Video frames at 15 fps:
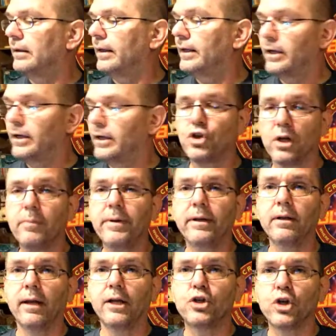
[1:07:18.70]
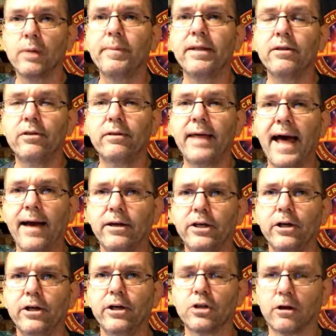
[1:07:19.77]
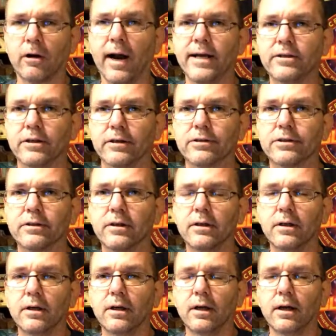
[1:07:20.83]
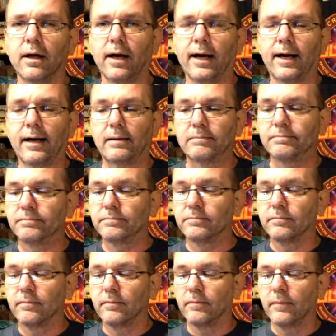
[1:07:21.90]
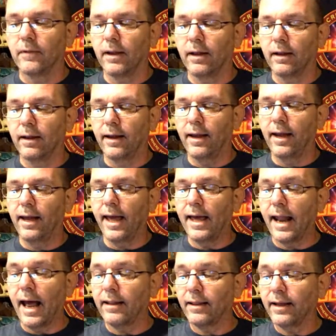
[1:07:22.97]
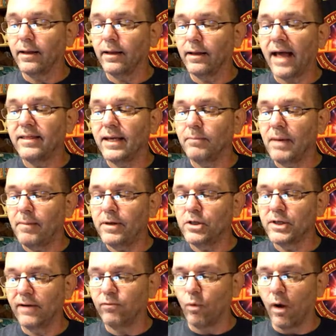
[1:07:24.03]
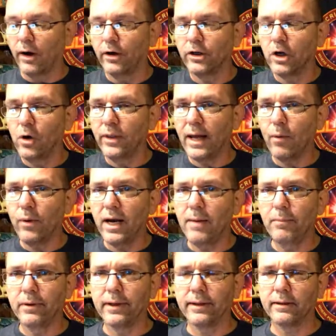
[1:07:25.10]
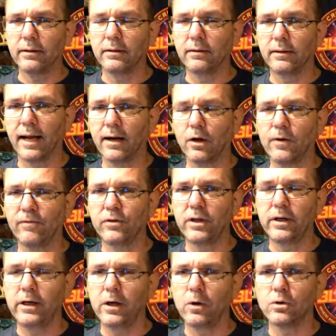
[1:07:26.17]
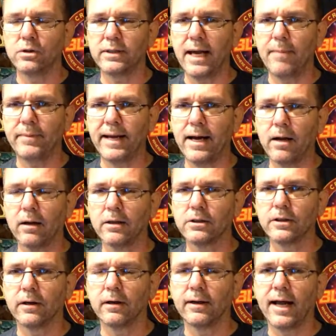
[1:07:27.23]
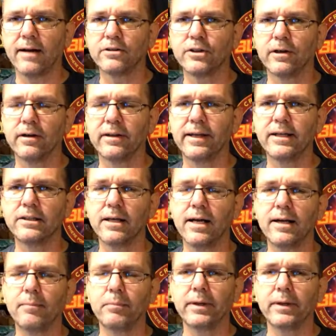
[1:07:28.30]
It should have been that year's Crisis, and I think maybe Jeff wanted to go that way, but I don't know if Didio stamped out a lot of certain things on it.